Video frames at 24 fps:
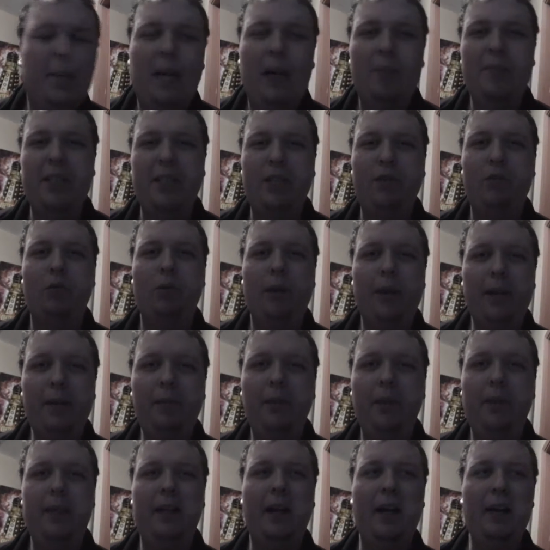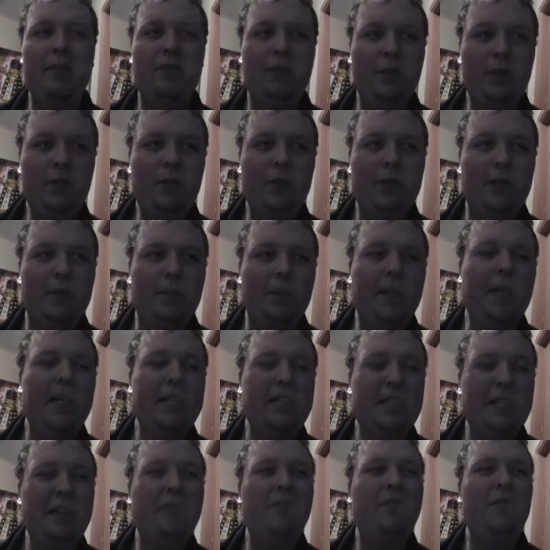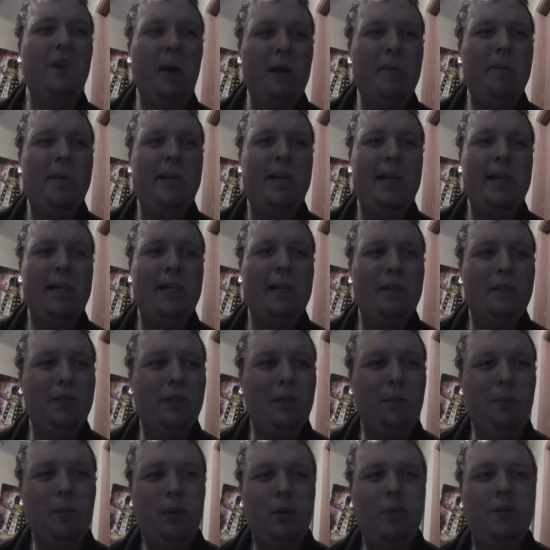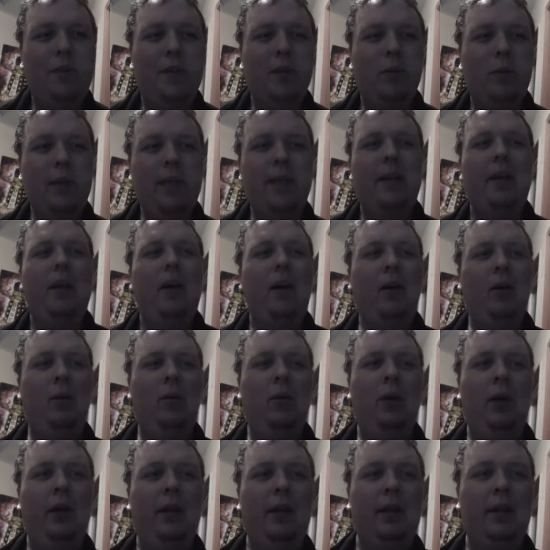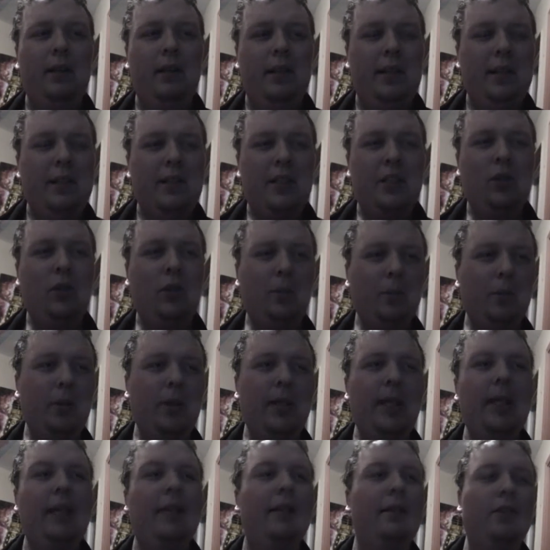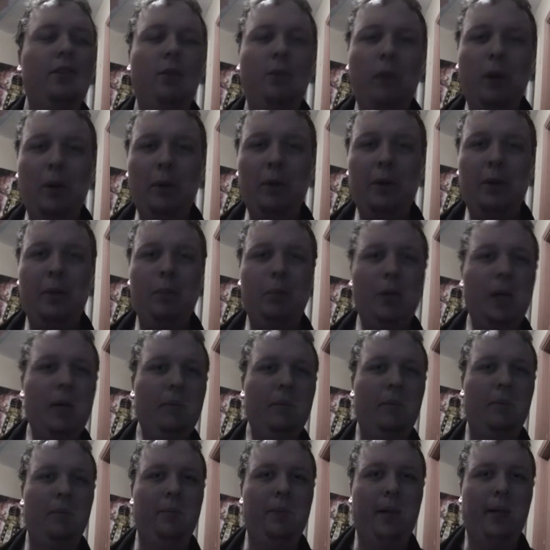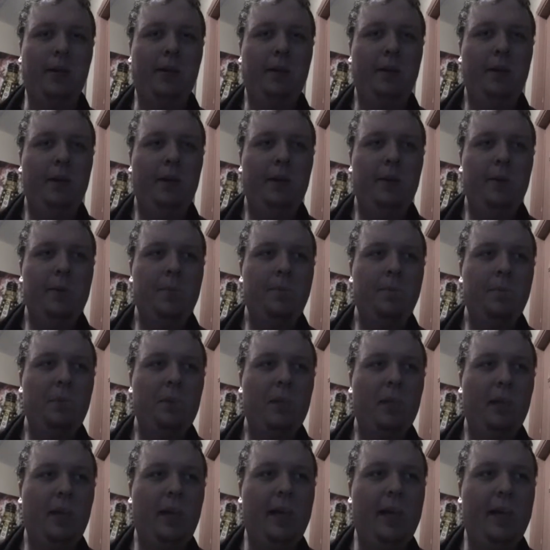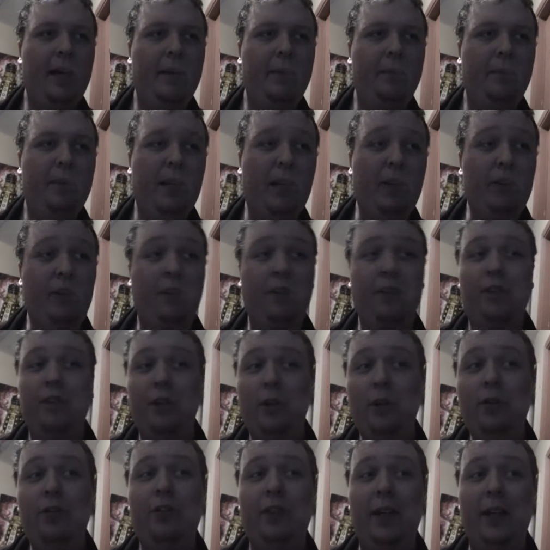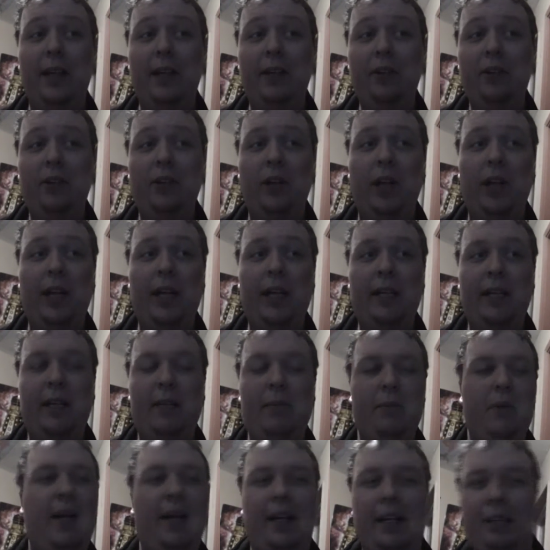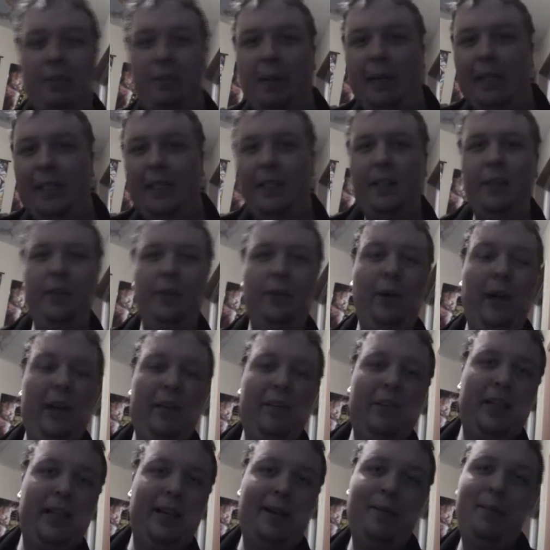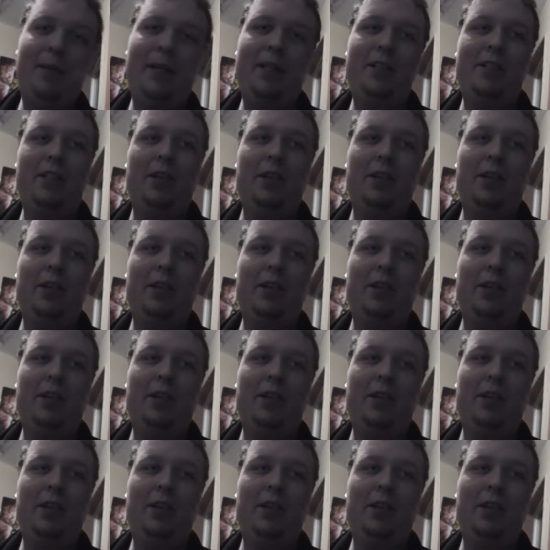becomes incredibly convoluted, because at the very beginning of the movie, we know he's a normal kid, so what would the problem be? There's a few things, like him not expecting the gravity to